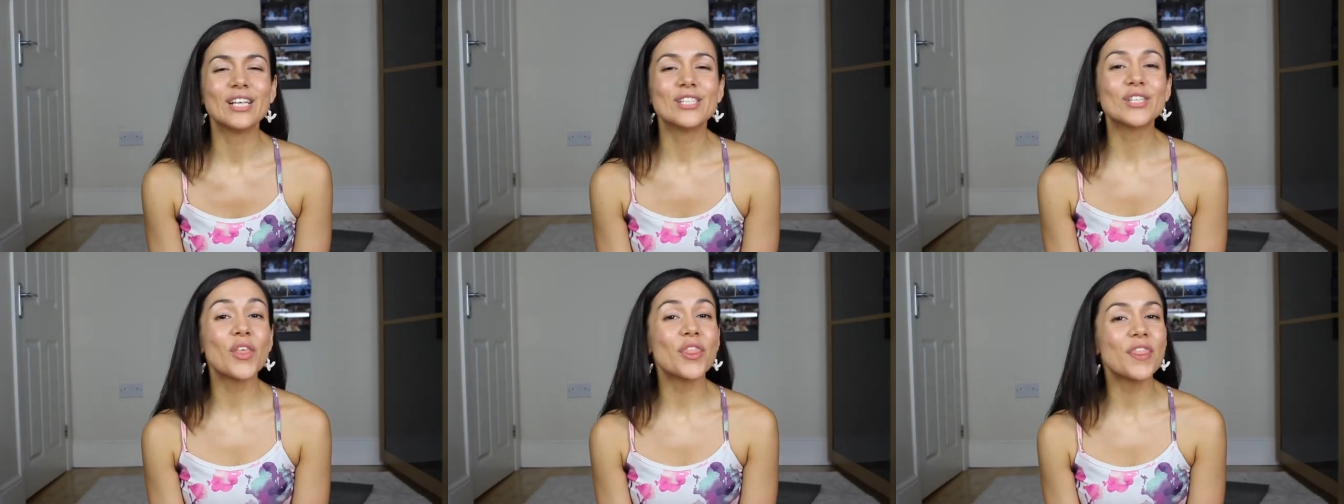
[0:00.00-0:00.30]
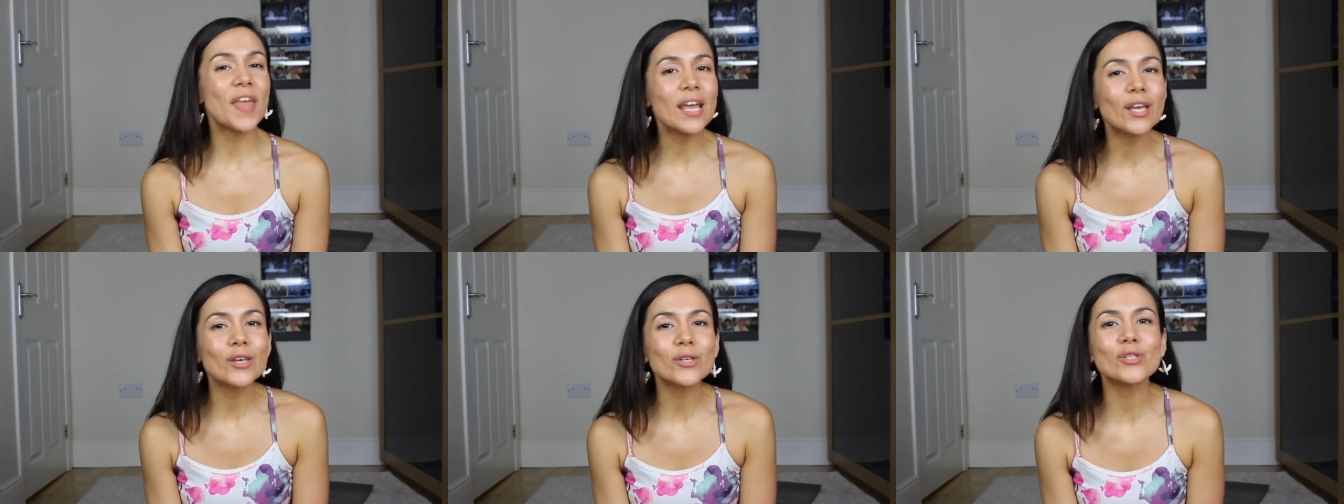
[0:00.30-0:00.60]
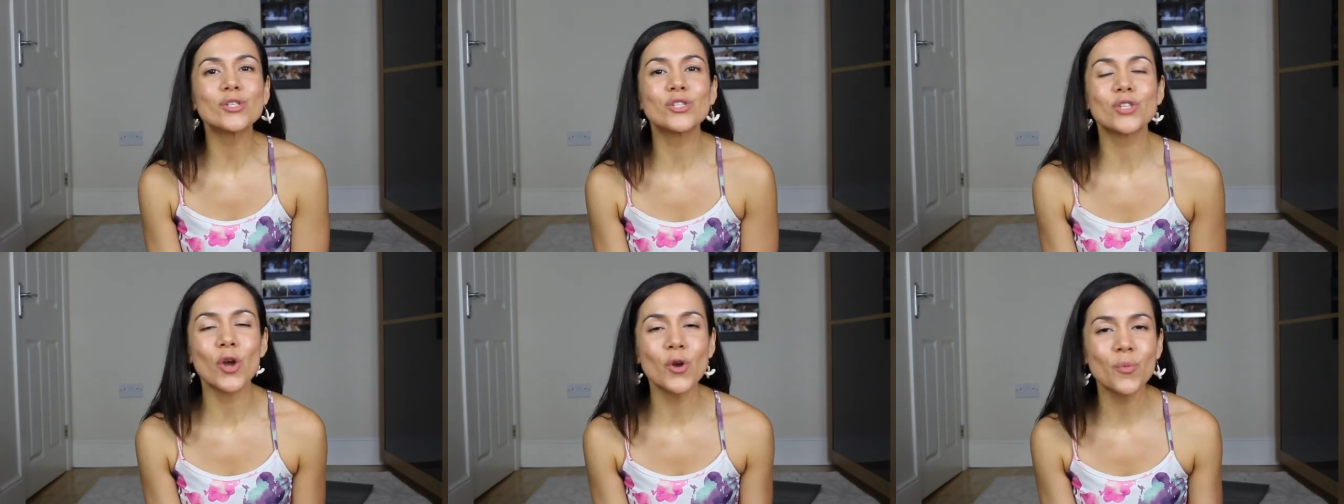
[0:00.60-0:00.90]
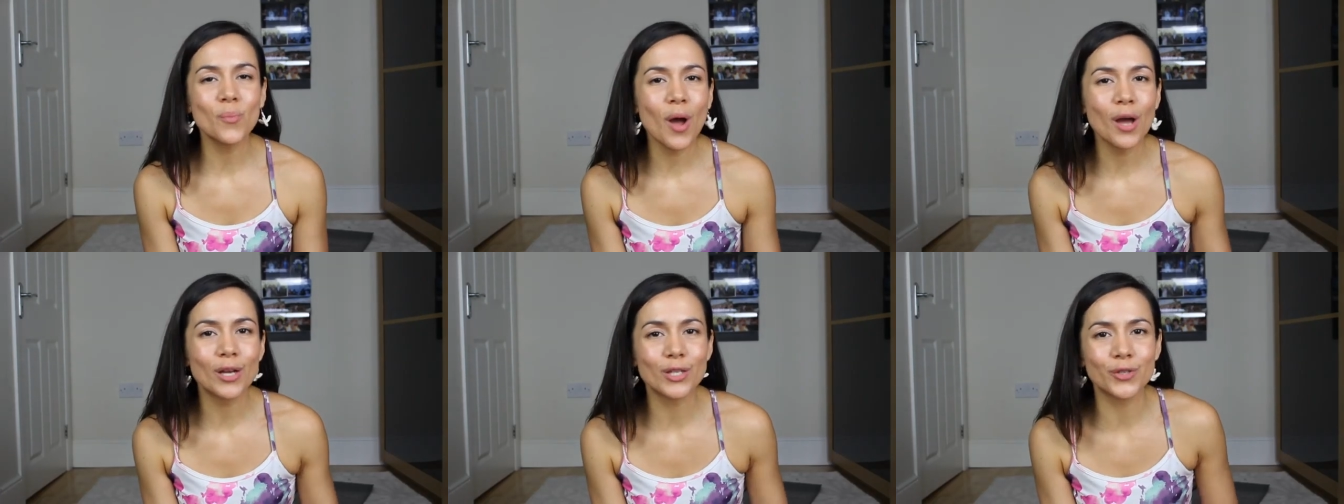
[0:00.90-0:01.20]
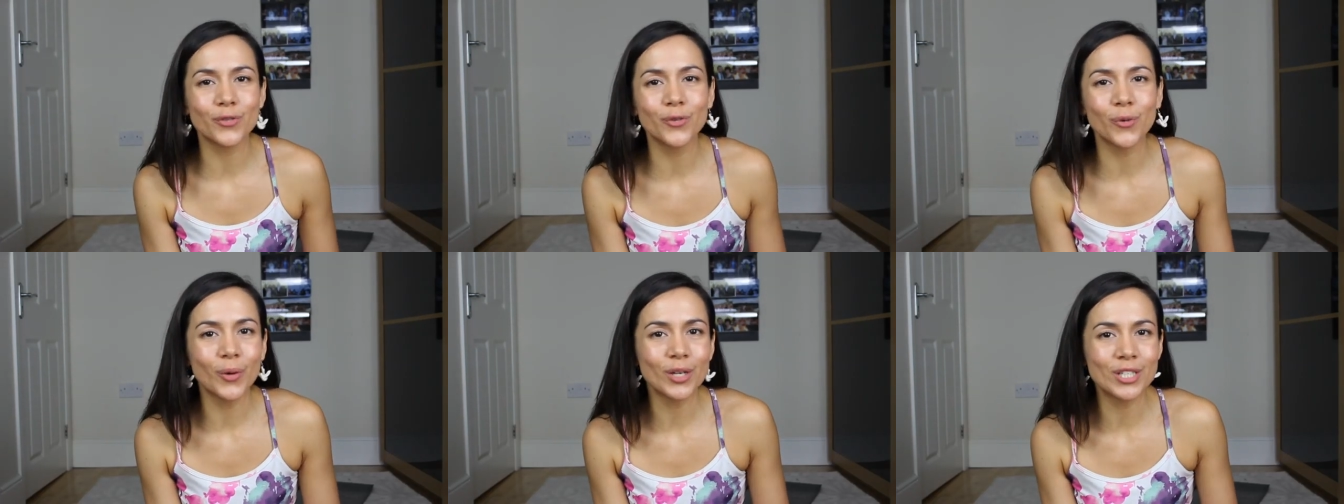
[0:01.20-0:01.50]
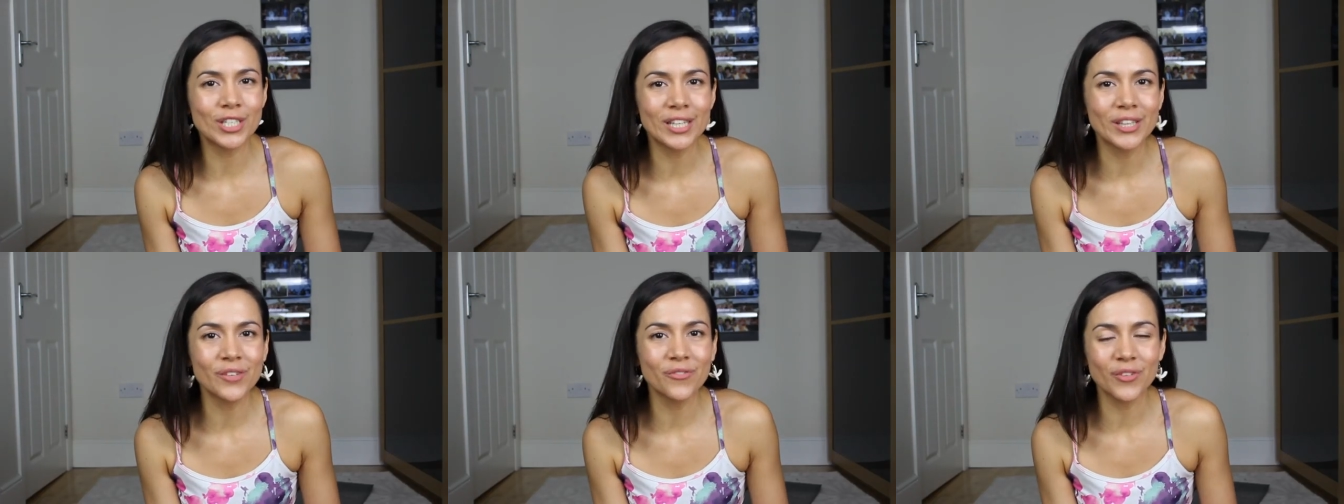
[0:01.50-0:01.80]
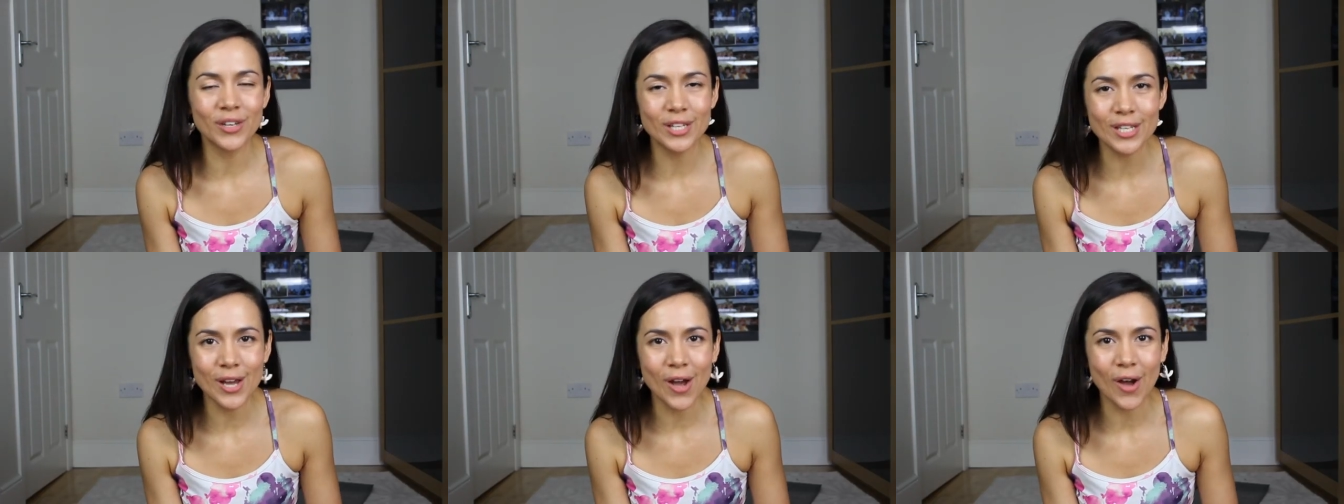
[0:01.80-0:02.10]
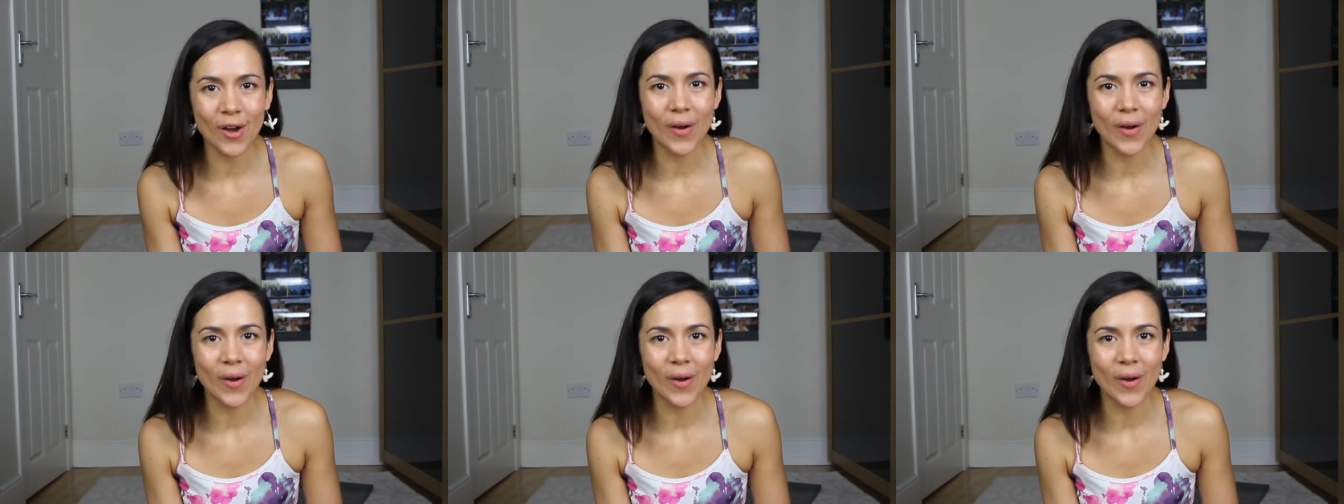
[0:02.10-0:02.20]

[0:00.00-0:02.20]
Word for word: So thank you so much for watching the video